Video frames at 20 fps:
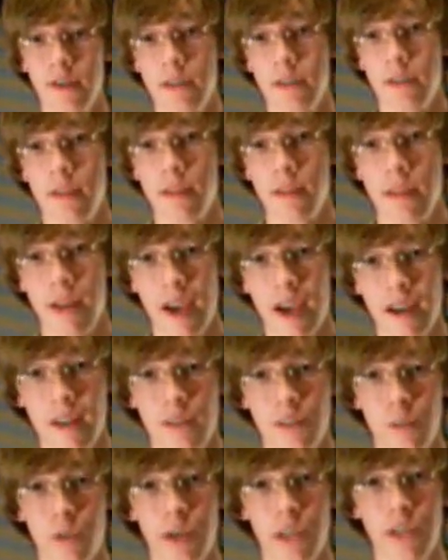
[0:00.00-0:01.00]
that is what I
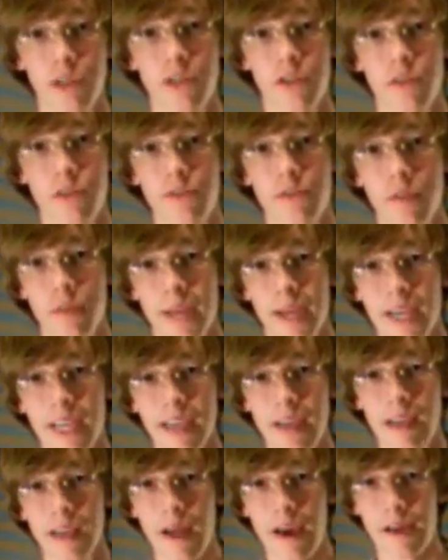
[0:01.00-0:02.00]
use for my key light.
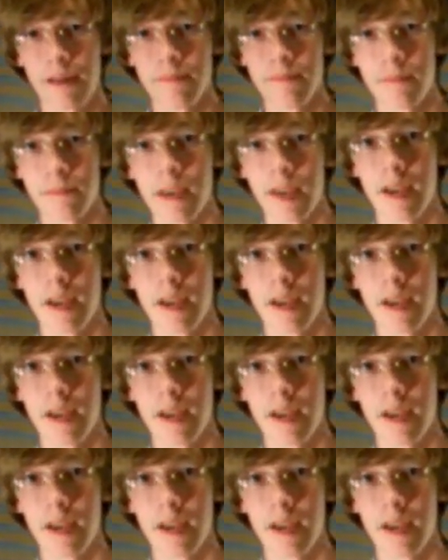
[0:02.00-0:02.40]
And